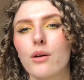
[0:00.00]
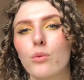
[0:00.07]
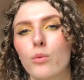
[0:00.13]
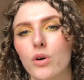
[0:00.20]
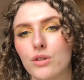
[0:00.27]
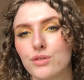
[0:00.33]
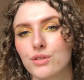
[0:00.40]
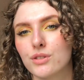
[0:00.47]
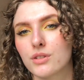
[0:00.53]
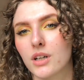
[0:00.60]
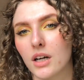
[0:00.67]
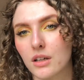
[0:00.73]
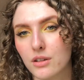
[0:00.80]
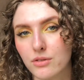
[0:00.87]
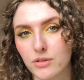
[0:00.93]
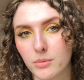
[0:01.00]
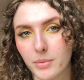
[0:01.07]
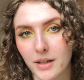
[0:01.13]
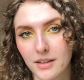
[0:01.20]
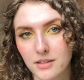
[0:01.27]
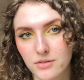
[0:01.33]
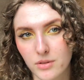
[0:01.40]
want colorful
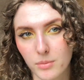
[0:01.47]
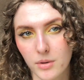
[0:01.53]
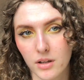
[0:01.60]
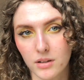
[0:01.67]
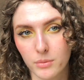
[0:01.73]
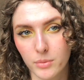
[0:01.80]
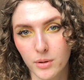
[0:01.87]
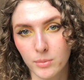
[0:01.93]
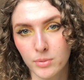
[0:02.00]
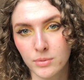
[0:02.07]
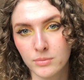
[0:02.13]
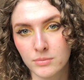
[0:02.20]
palettes from Colourpop.